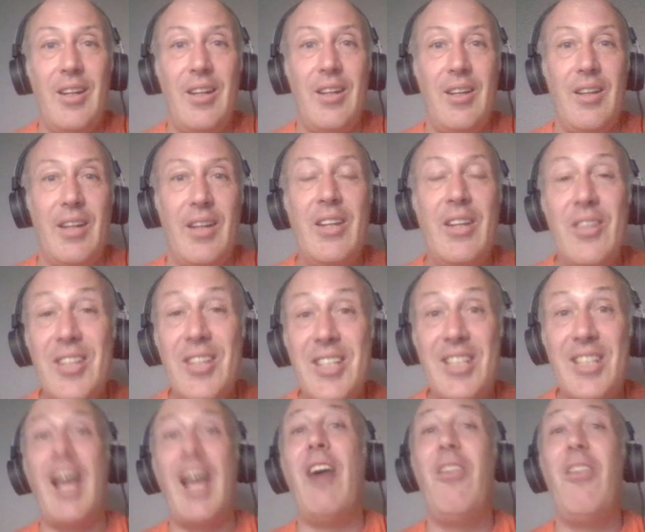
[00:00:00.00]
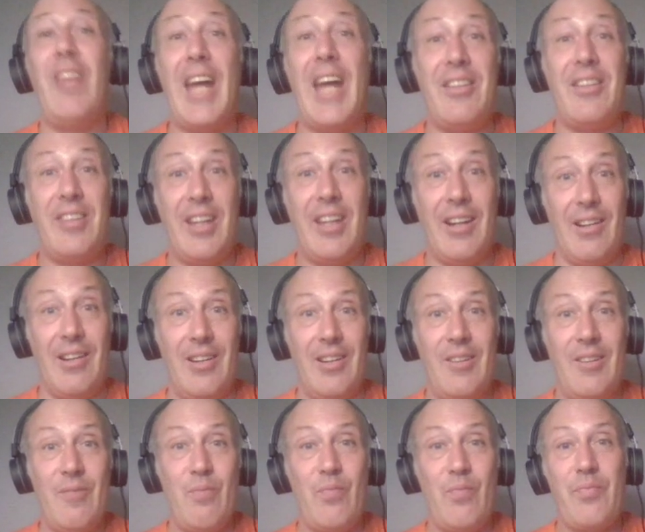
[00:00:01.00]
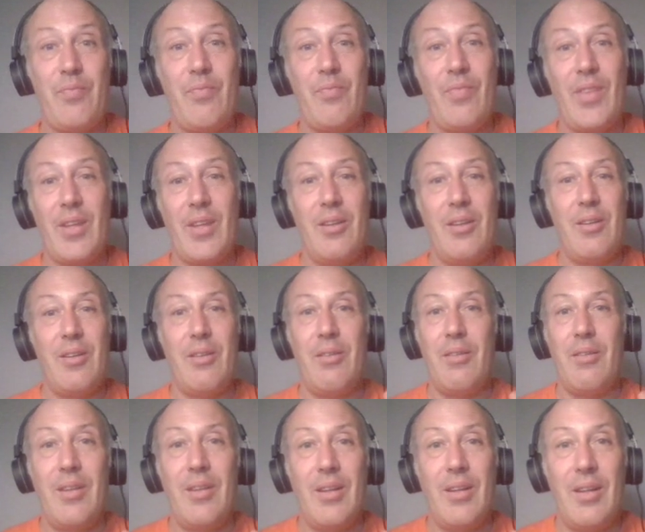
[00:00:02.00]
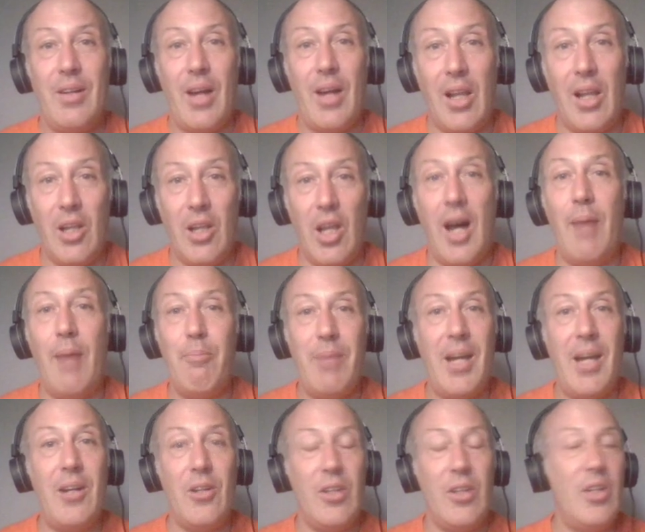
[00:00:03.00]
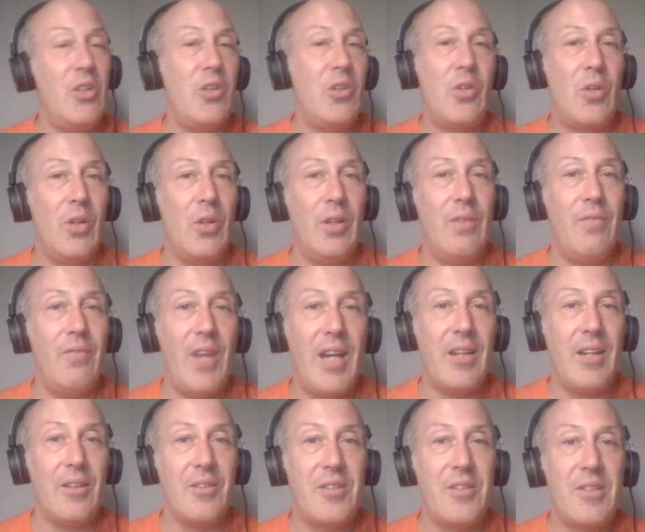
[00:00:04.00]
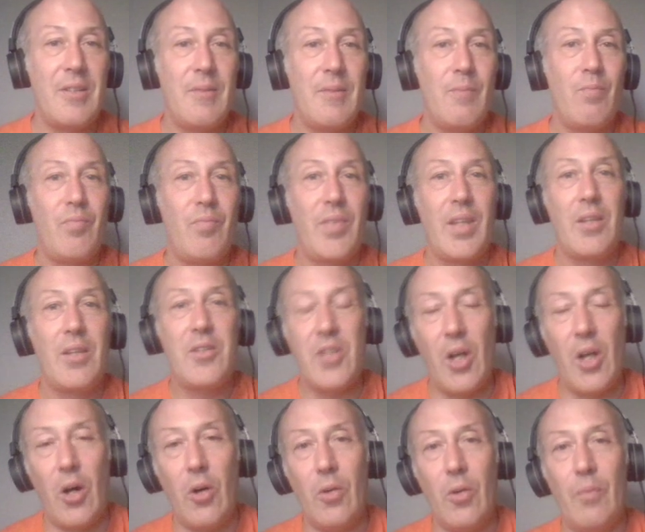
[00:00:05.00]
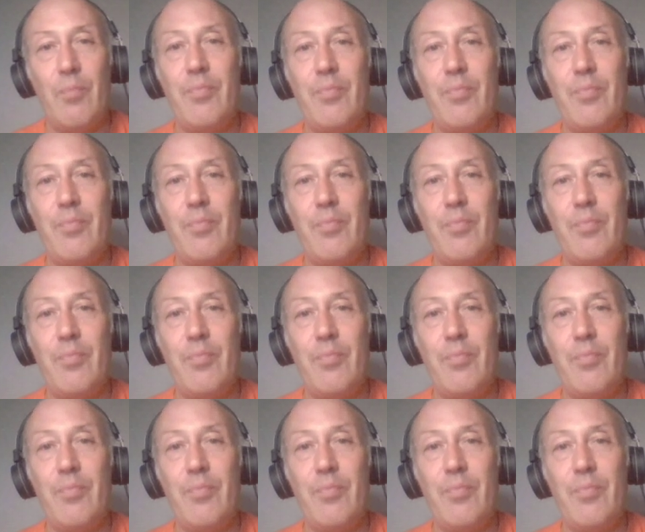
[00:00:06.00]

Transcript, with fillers: You can sell that there a lot better than you could in Vegas. So,